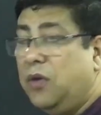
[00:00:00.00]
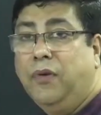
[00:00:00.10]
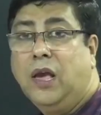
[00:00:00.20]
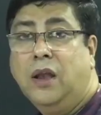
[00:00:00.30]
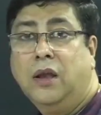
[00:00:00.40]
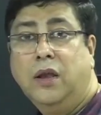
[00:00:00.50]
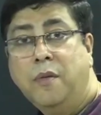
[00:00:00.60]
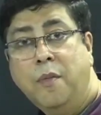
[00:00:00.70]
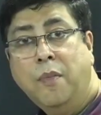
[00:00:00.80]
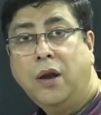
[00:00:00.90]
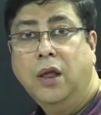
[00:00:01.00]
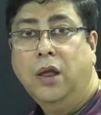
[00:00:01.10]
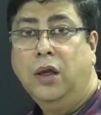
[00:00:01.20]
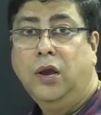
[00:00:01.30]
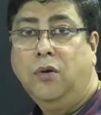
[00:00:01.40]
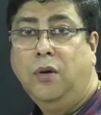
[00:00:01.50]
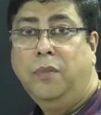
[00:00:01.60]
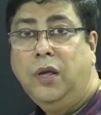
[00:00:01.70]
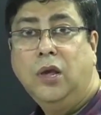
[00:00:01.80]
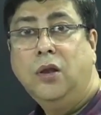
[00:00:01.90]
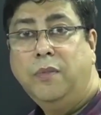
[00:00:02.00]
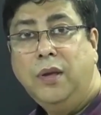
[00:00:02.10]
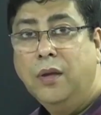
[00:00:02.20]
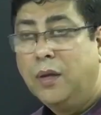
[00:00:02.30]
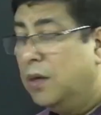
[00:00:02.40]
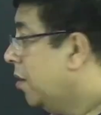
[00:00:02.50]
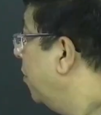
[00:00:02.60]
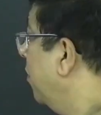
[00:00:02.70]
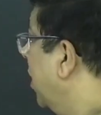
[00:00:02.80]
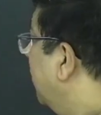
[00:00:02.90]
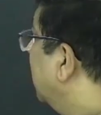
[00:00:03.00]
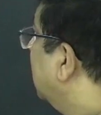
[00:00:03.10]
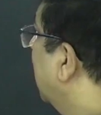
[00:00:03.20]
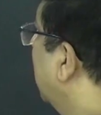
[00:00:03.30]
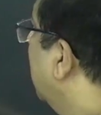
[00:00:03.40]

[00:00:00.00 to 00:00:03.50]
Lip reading: If you can remember, it will be beneficial.